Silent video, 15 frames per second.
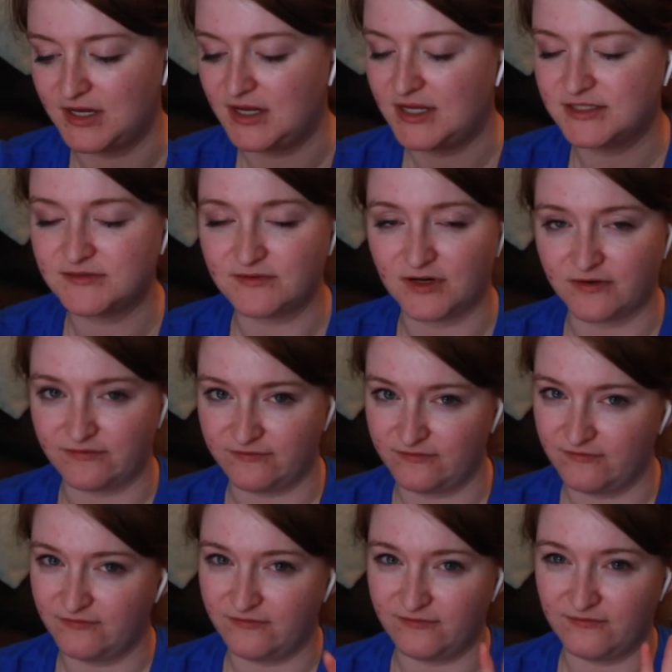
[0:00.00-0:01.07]
it's
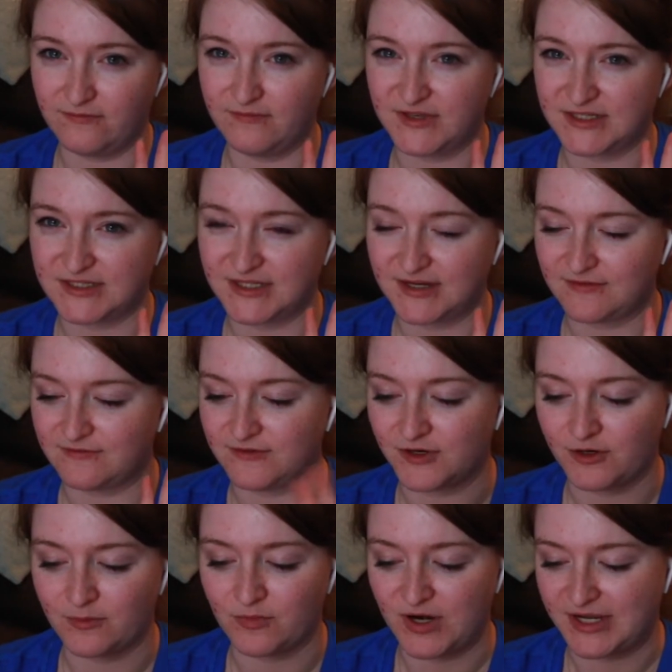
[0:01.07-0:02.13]
like
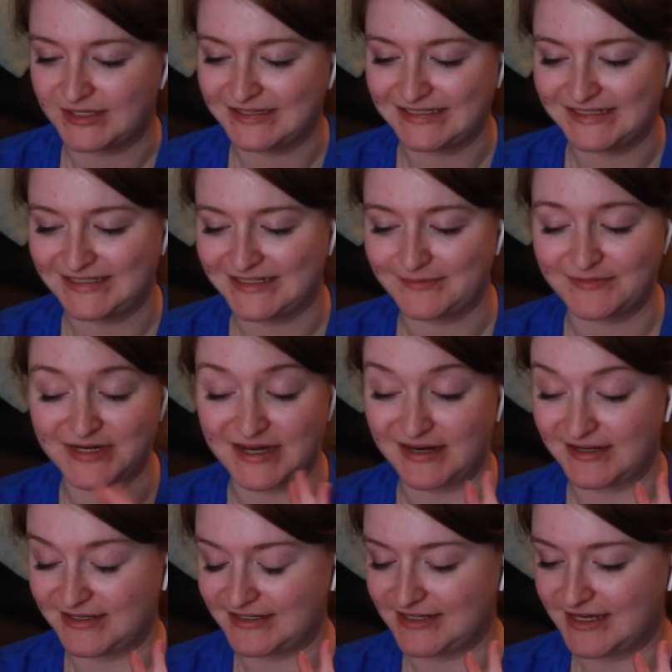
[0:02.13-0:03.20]
Vera Bradley, and I'm not
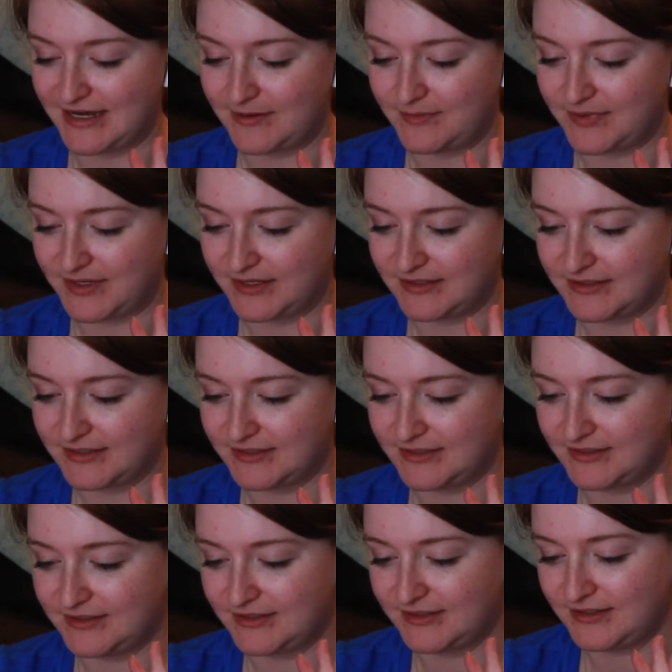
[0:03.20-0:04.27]
into that, but
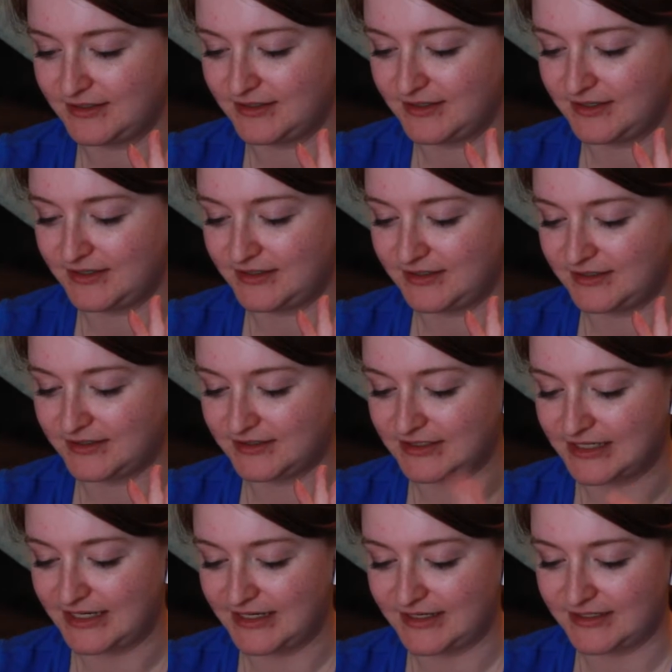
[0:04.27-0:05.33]

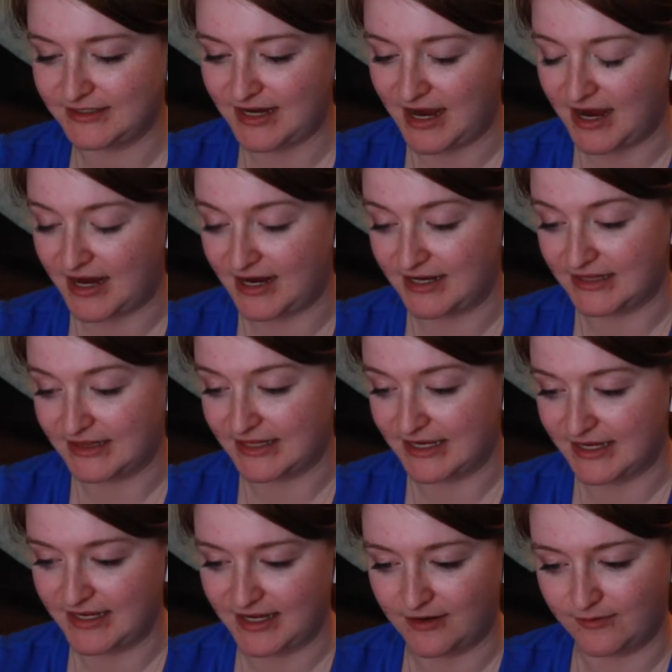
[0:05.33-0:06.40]
like I
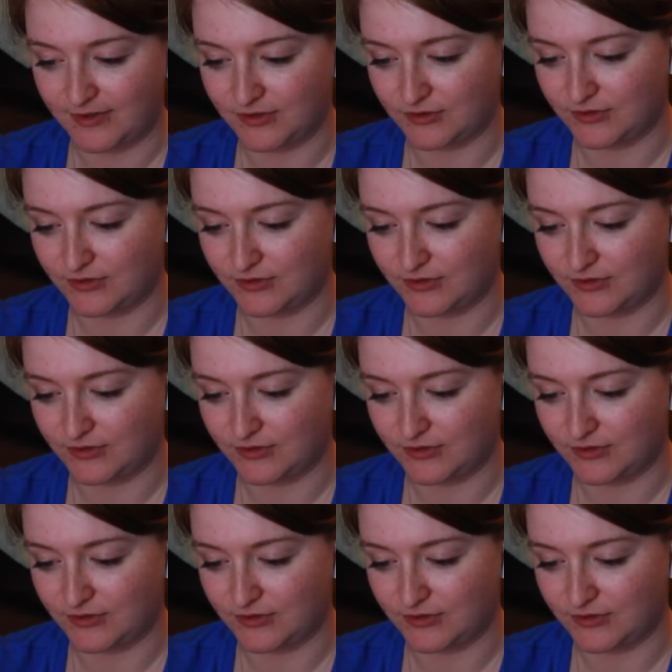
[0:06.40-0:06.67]
like how it